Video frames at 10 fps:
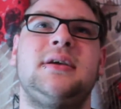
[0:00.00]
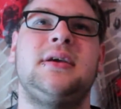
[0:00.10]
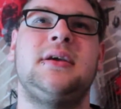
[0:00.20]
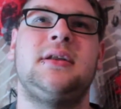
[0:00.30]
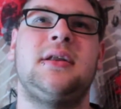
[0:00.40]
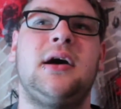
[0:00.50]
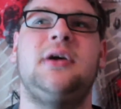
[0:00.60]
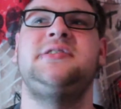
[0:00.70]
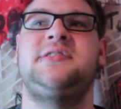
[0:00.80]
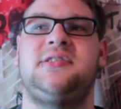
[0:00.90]
in
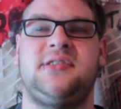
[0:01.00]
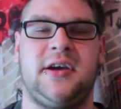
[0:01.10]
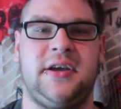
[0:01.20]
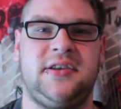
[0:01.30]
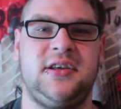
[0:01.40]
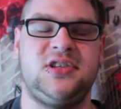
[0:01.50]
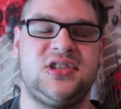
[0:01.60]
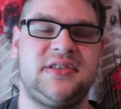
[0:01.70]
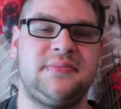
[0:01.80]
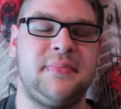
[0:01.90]
our society
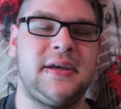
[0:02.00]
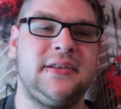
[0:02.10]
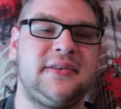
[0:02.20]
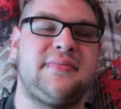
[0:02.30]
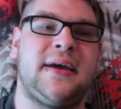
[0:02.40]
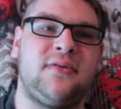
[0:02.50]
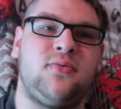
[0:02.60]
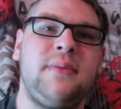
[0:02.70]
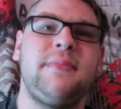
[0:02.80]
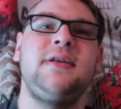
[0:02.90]
just means that
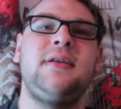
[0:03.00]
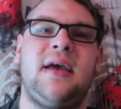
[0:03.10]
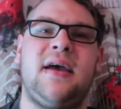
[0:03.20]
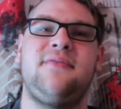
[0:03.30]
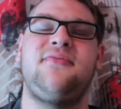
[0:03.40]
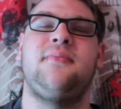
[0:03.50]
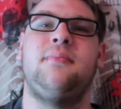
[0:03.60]
women have